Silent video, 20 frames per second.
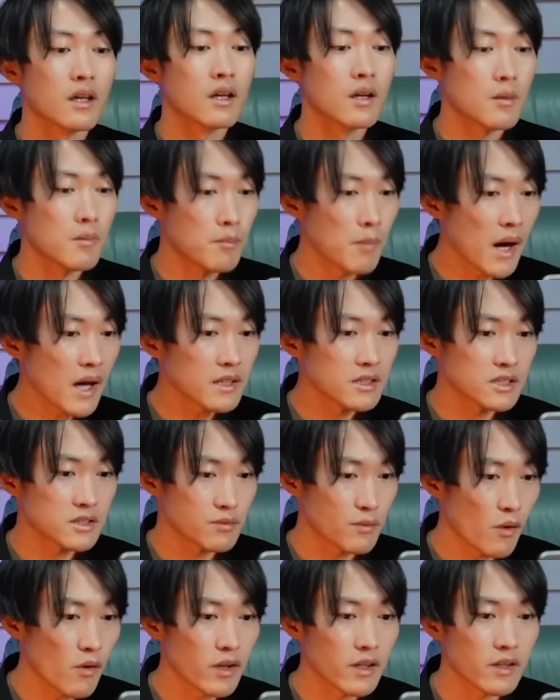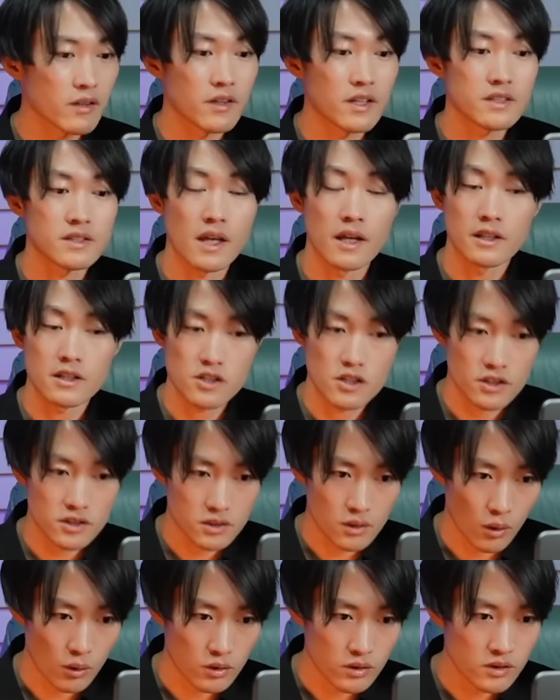By destroying this energy
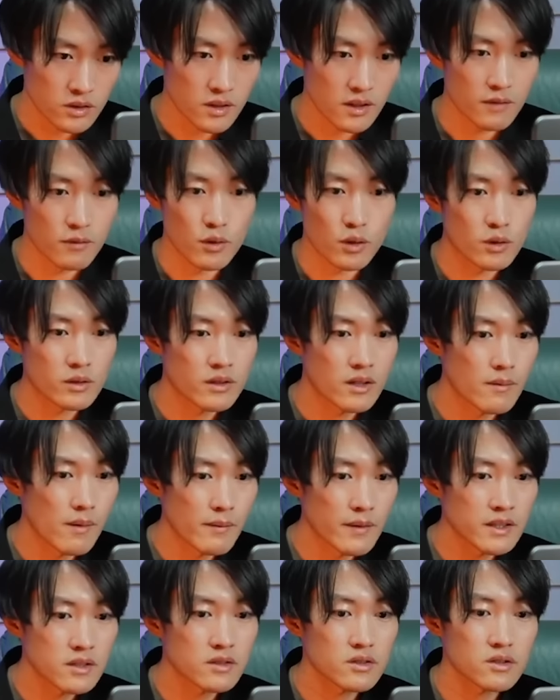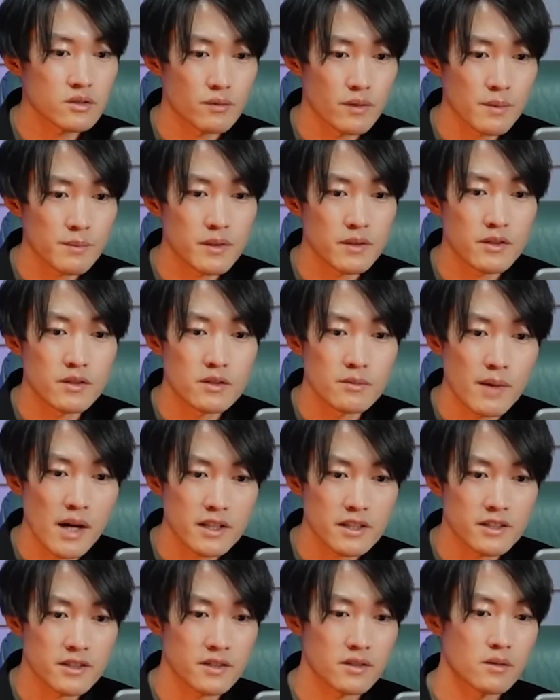source, the world government stripped
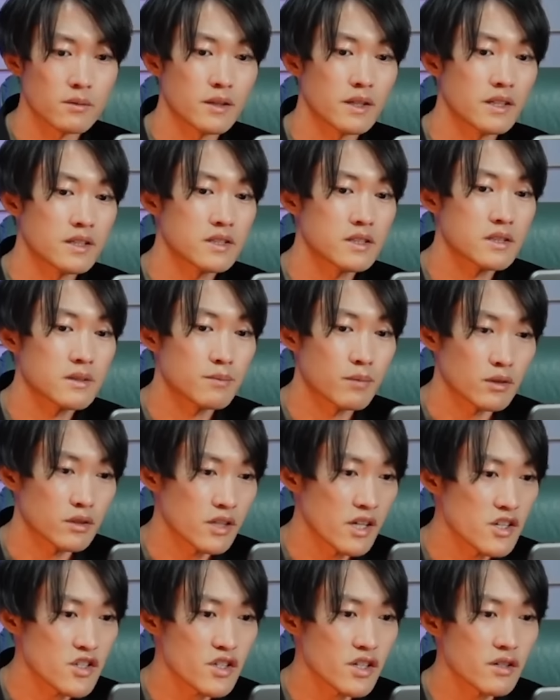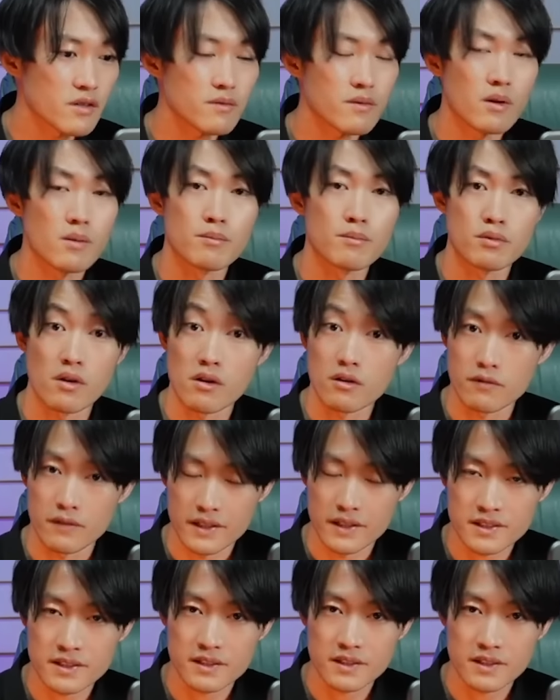humanity of its potential for progress,
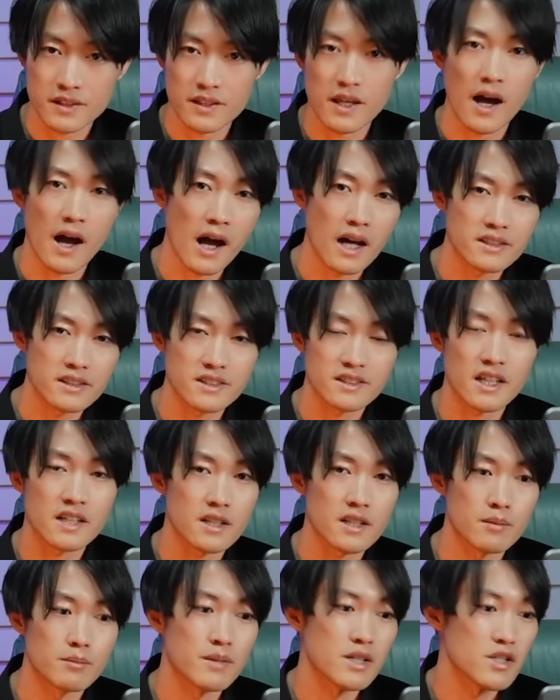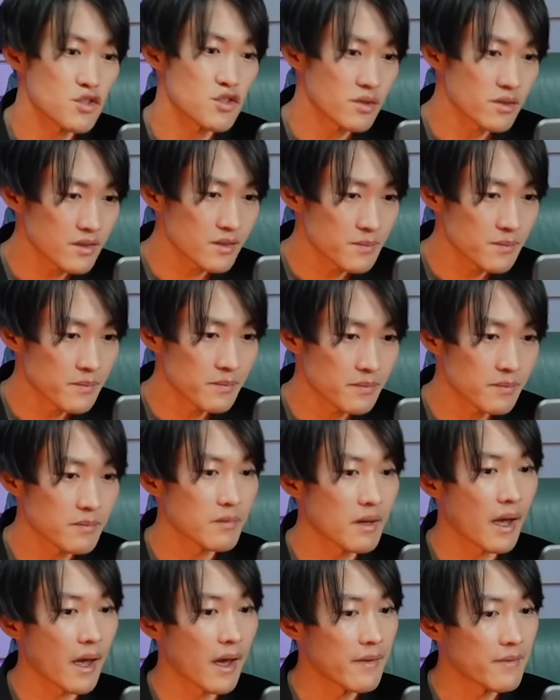as Satan mentioned.
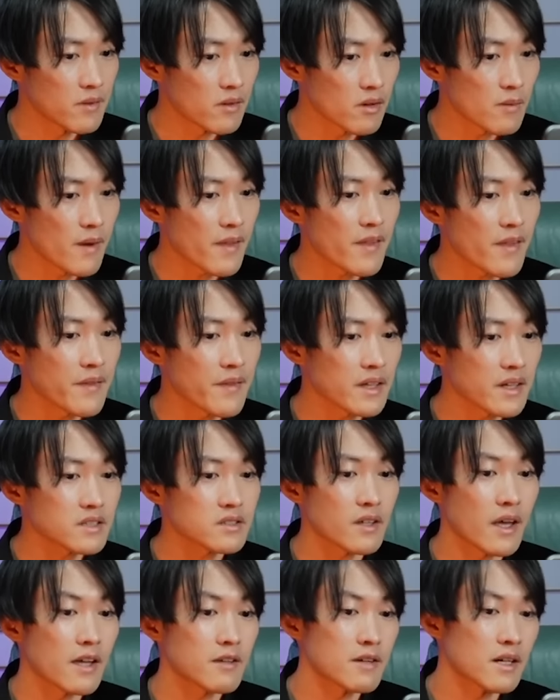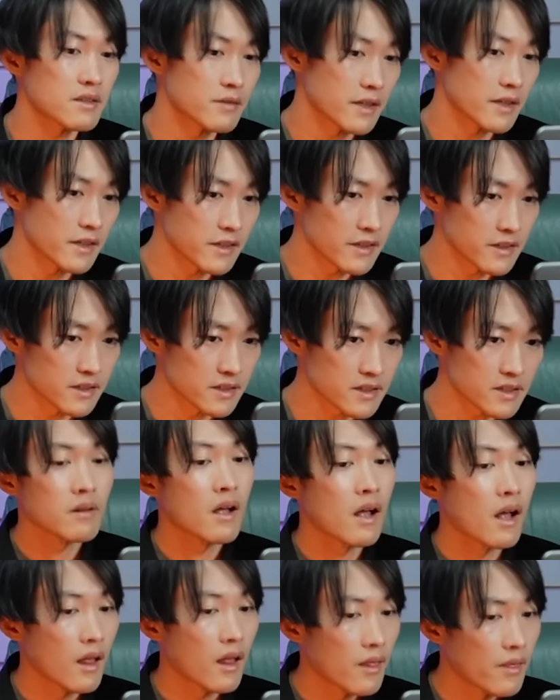And over the next 800 years,
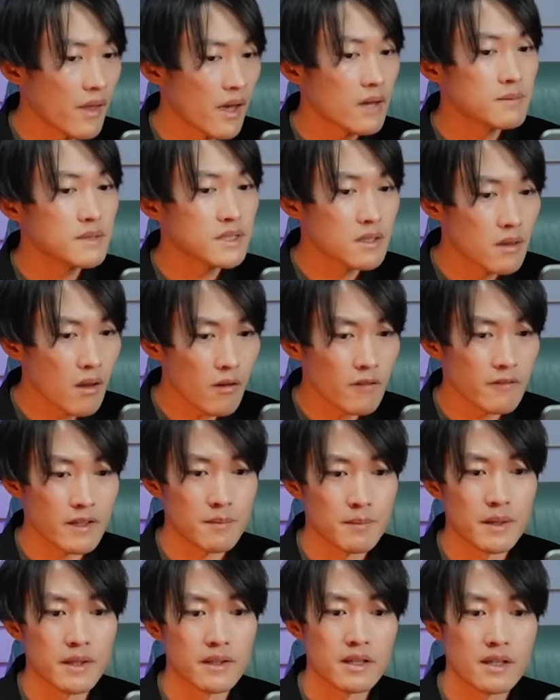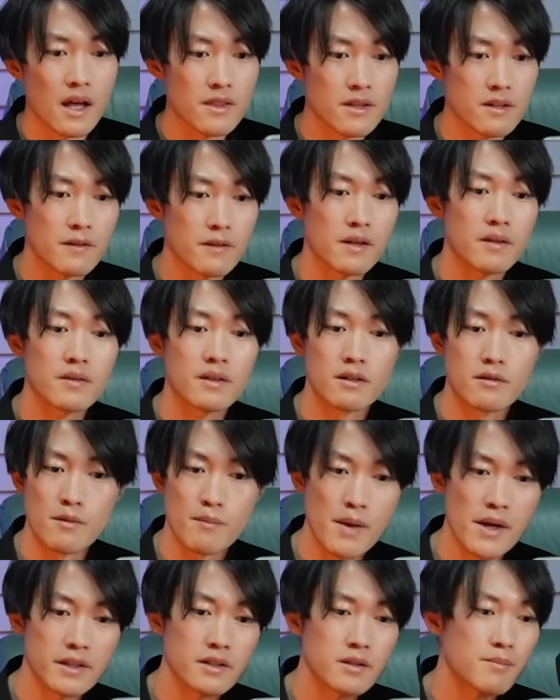they've slowly been gathering the
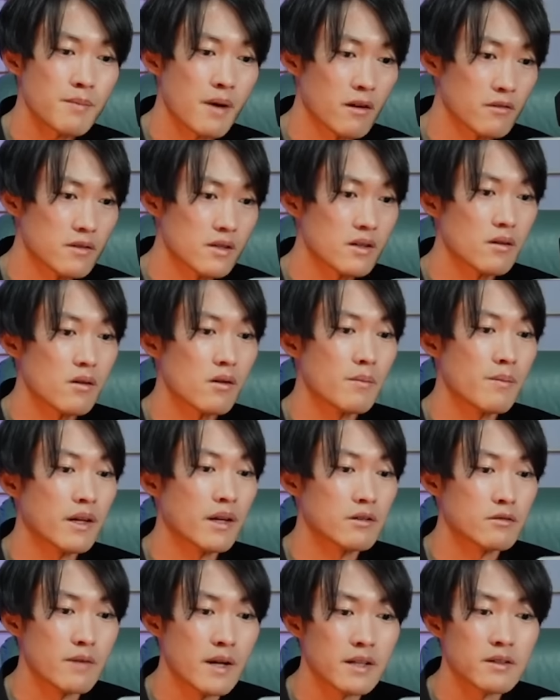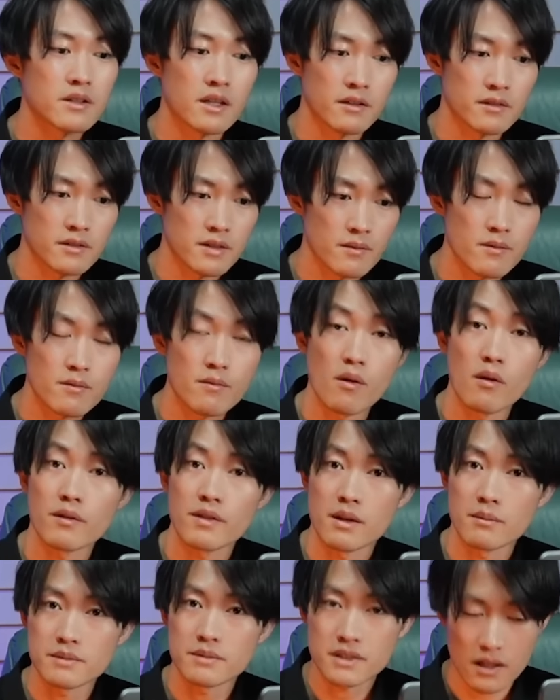remaining power of the Great Kingdom for
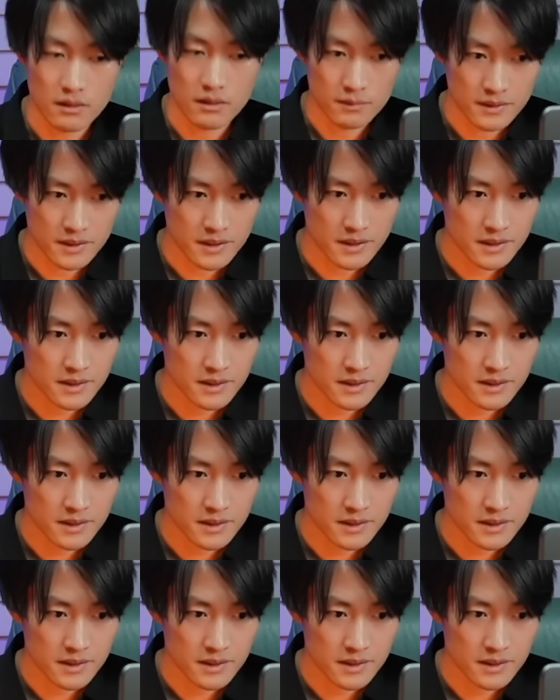themselves.